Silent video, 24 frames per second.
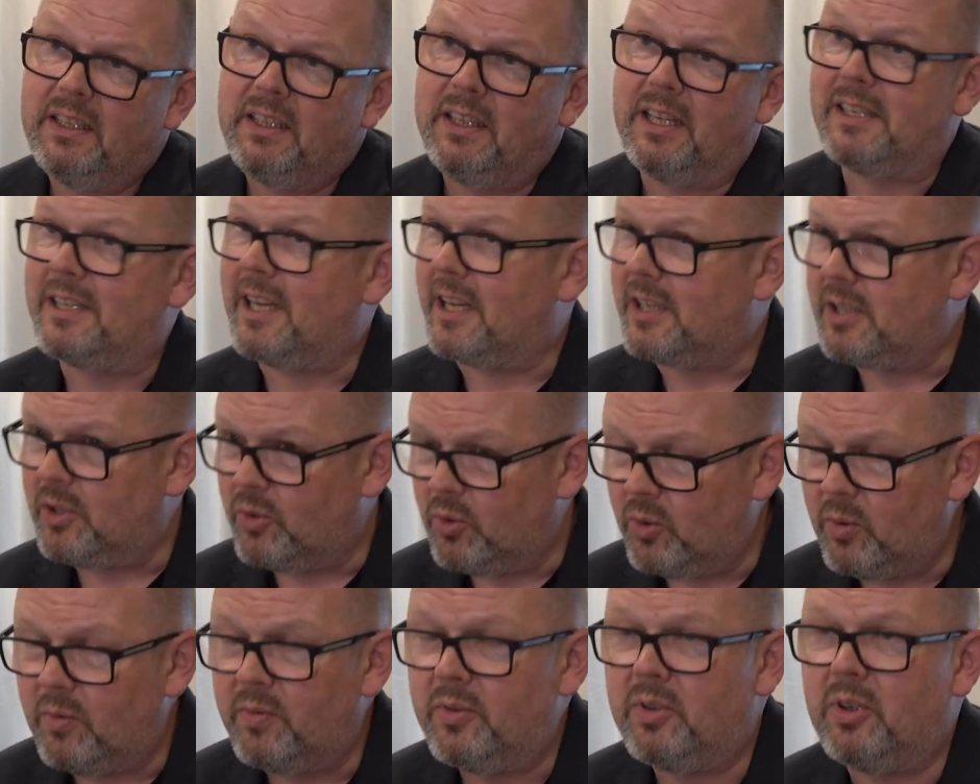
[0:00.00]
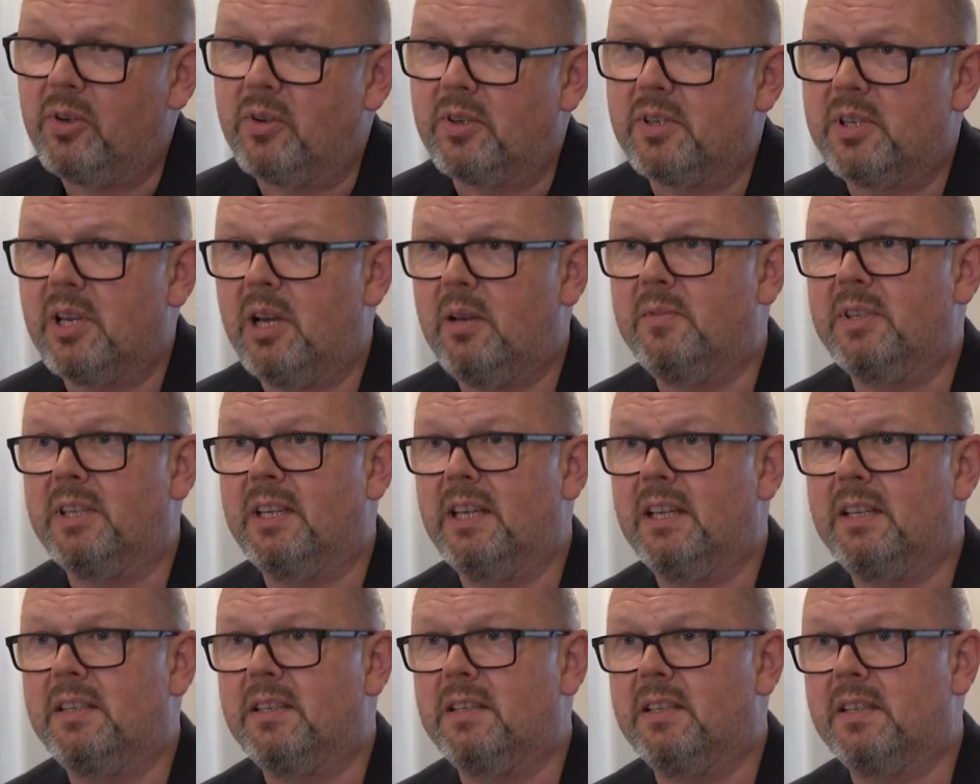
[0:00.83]
It takes an awful long time to
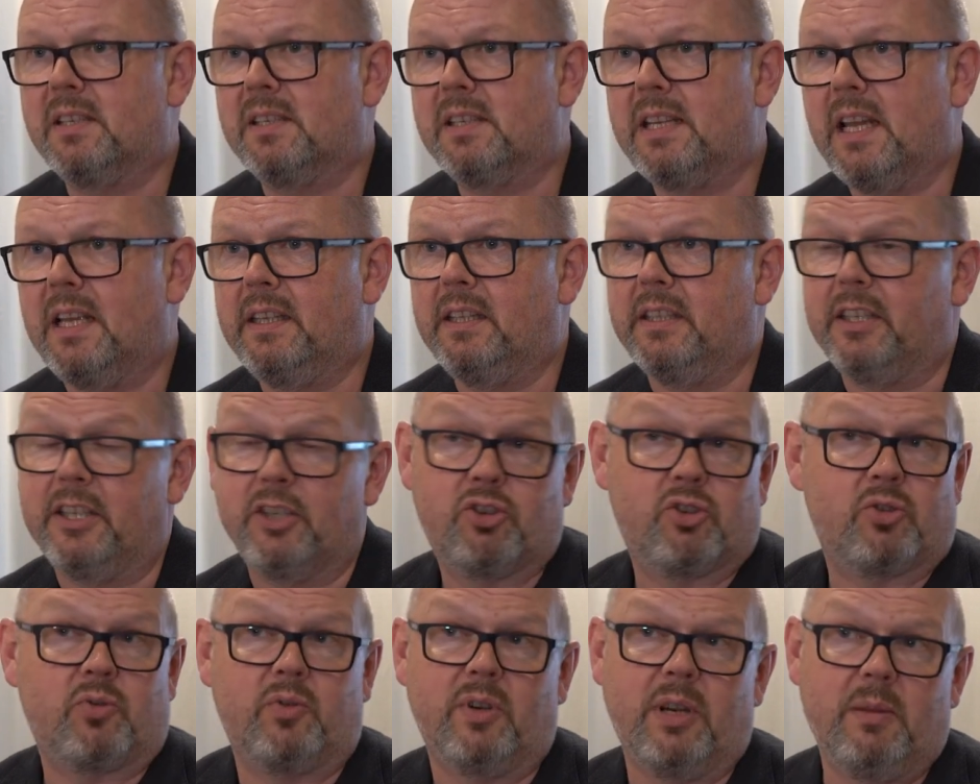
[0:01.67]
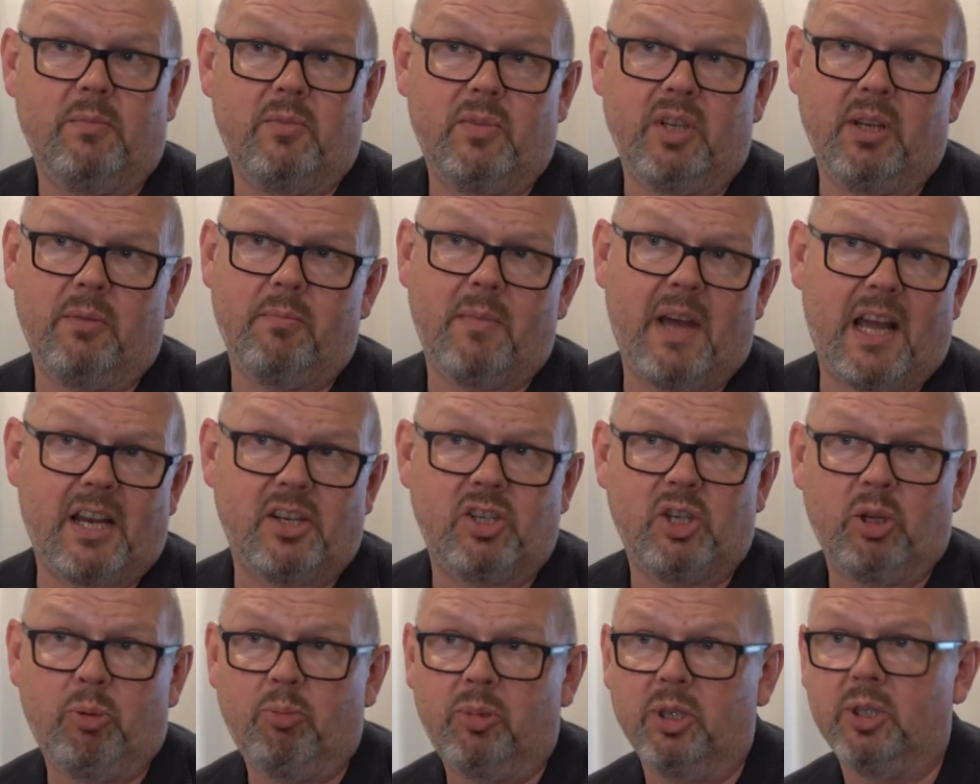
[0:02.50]
get to this standard. It's trimmed in
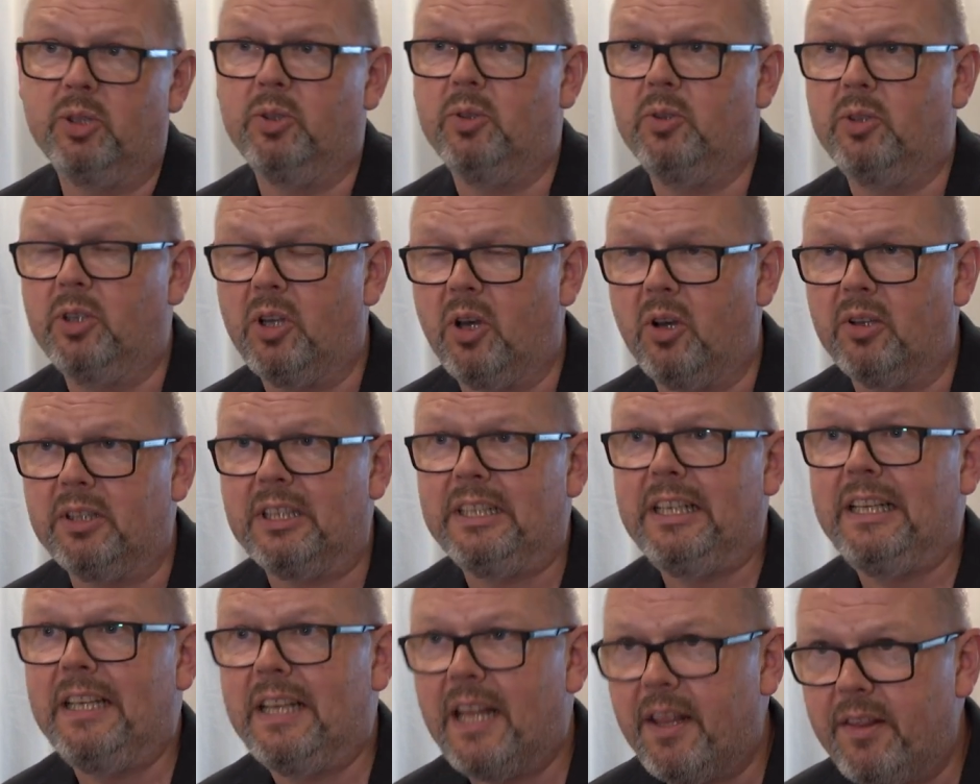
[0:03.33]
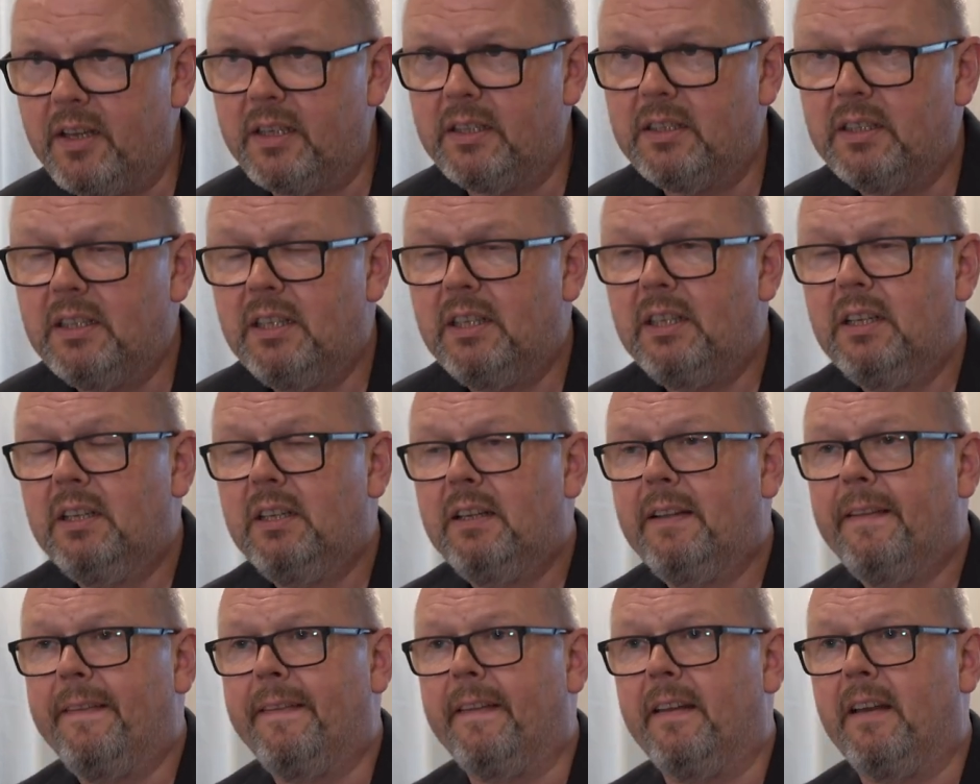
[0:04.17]
matching blue Connelly leather,
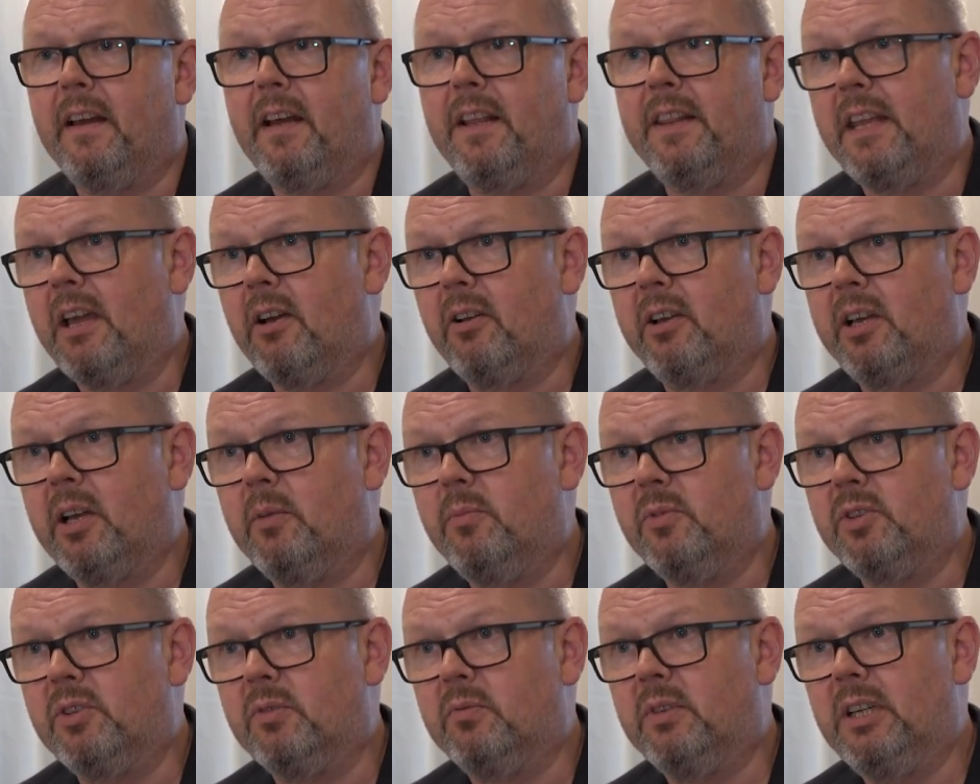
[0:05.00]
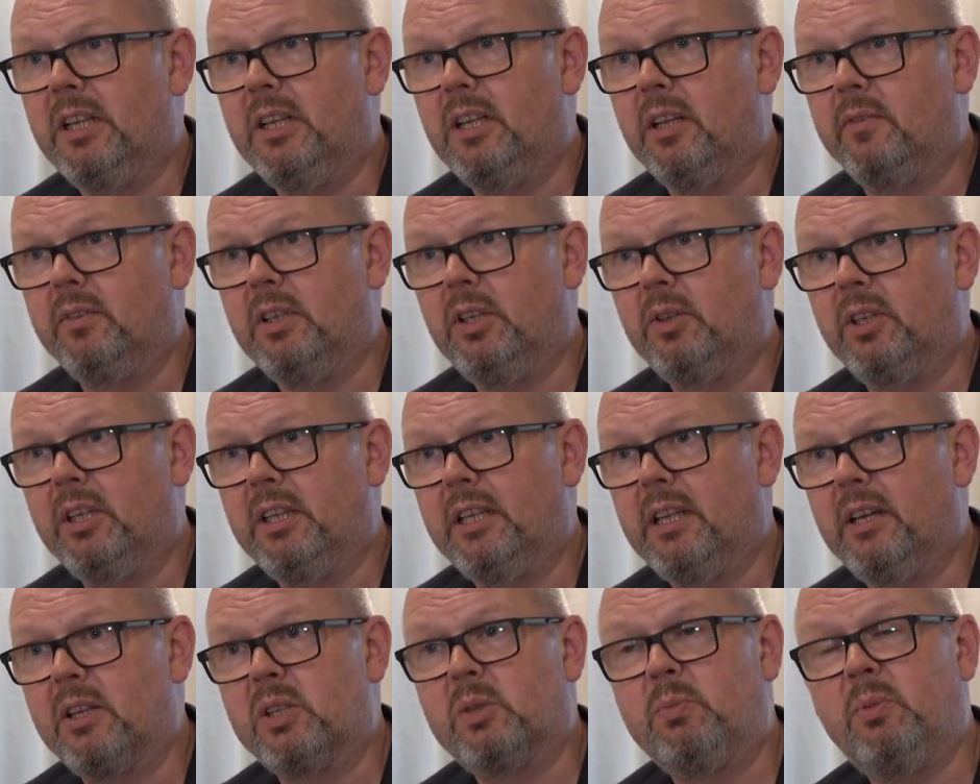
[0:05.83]
and the outcome is a really lovely
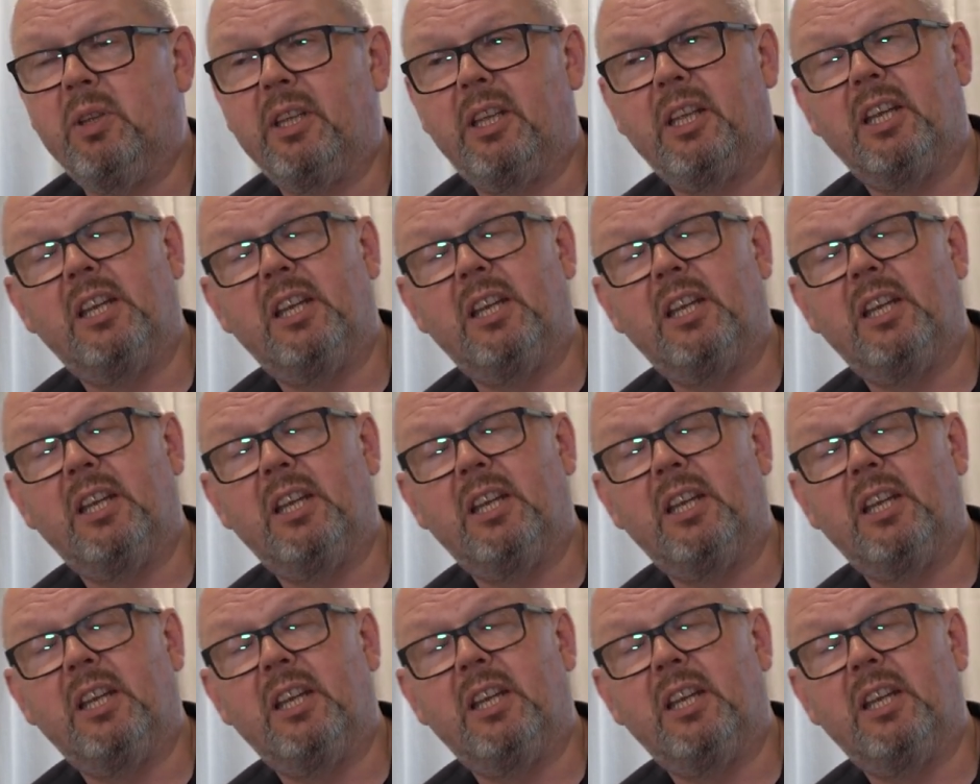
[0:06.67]
looking loudspeaker.